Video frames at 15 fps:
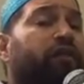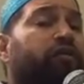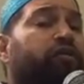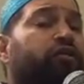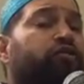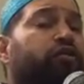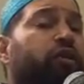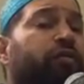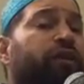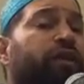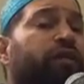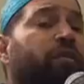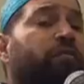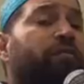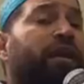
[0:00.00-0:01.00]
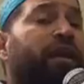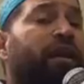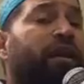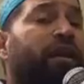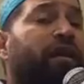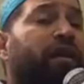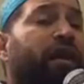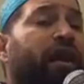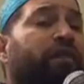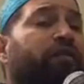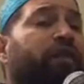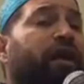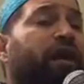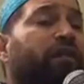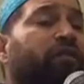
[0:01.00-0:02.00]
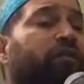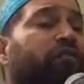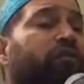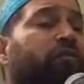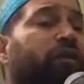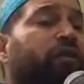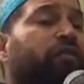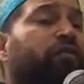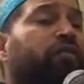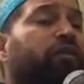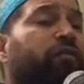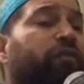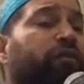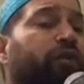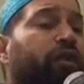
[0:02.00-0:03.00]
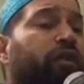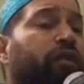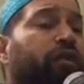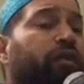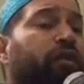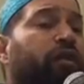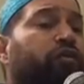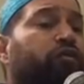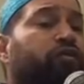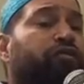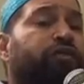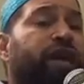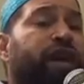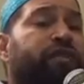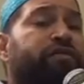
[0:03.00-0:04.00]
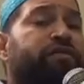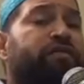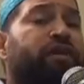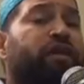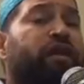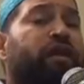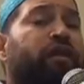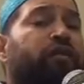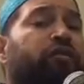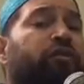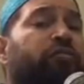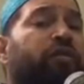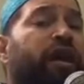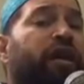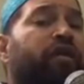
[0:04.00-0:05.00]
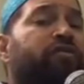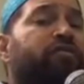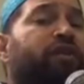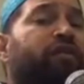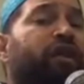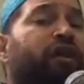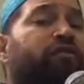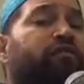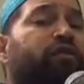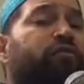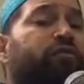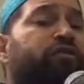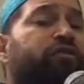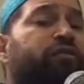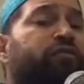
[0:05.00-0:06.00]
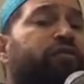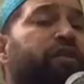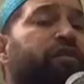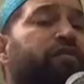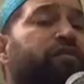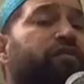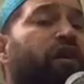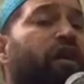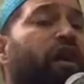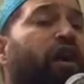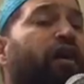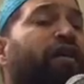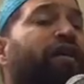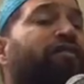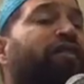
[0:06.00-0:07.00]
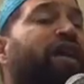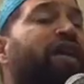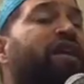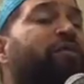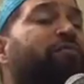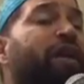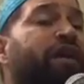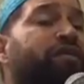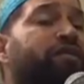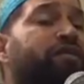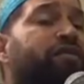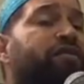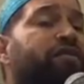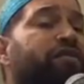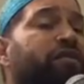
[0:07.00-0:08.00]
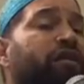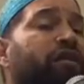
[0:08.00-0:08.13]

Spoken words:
determining the beginning and the end of the month of Ramadan to fast, the matters that every Muslim needs on a daily basis